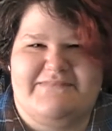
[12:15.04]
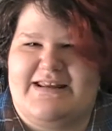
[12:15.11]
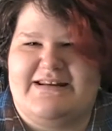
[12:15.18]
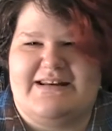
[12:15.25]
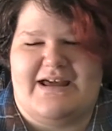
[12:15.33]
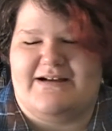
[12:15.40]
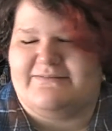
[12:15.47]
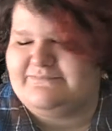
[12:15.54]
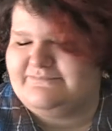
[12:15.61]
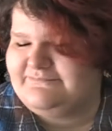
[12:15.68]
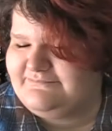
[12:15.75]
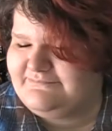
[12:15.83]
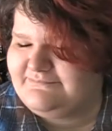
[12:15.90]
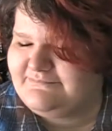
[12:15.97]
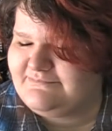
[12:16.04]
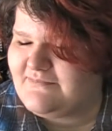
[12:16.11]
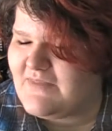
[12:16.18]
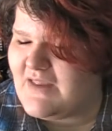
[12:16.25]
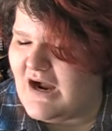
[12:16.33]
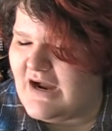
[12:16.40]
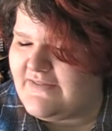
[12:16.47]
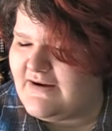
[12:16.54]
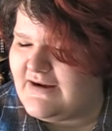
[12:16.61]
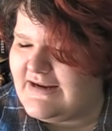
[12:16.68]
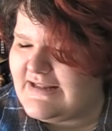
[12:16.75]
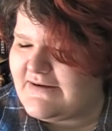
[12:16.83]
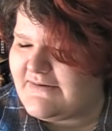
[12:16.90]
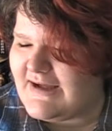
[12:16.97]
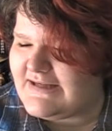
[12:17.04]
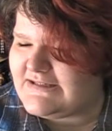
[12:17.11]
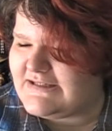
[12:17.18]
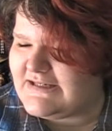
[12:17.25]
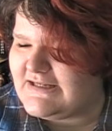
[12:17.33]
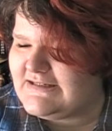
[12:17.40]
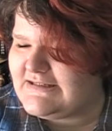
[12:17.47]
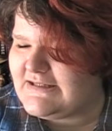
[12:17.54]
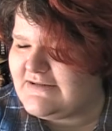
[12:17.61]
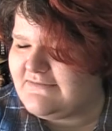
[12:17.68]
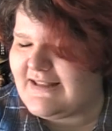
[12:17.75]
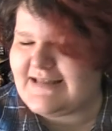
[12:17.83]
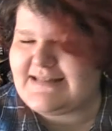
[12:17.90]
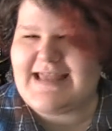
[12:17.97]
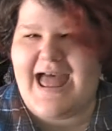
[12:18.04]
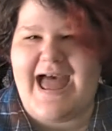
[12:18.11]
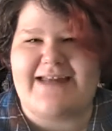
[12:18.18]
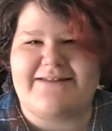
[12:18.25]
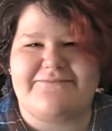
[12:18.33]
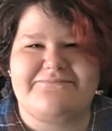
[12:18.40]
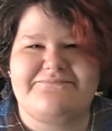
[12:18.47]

No. Are there any questions you would like to add?